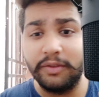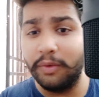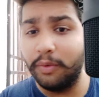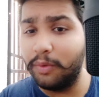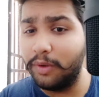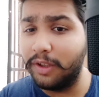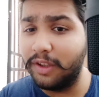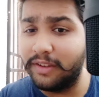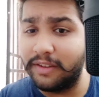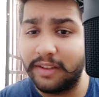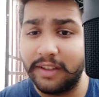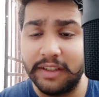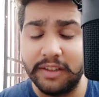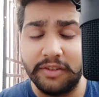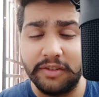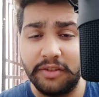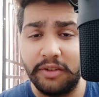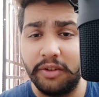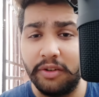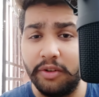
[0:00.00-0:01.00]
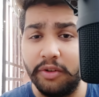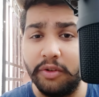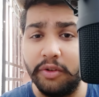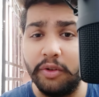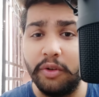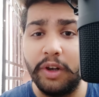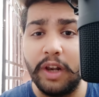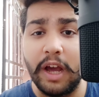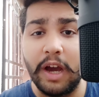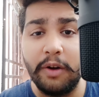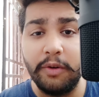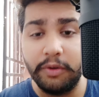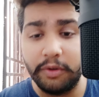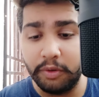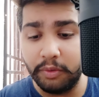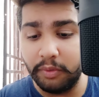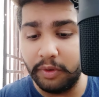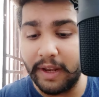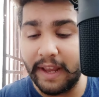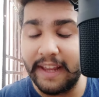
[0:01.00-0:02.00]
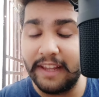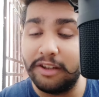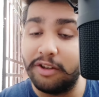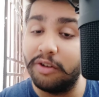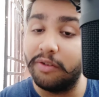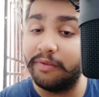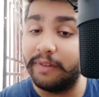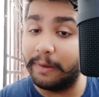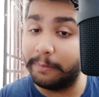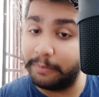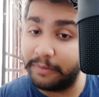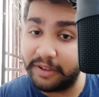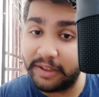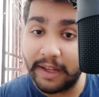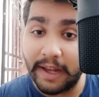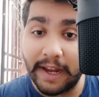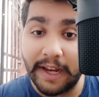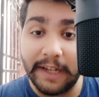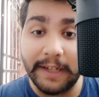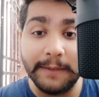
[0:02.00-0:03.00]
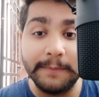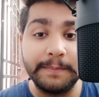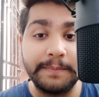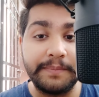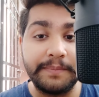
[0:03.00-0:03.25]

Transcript: Google search console, how to rank your website,